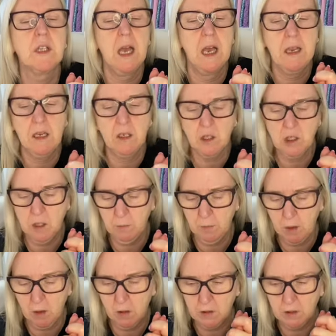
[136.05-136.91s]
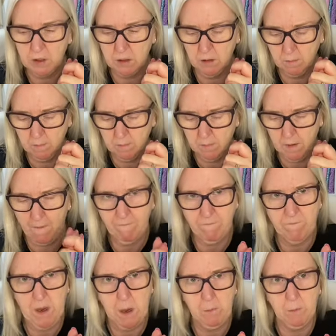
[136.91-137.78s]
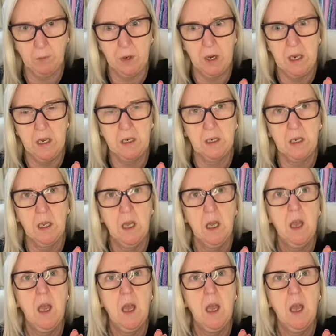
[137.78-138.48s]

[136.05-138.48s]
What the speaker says: I actually bought some fabric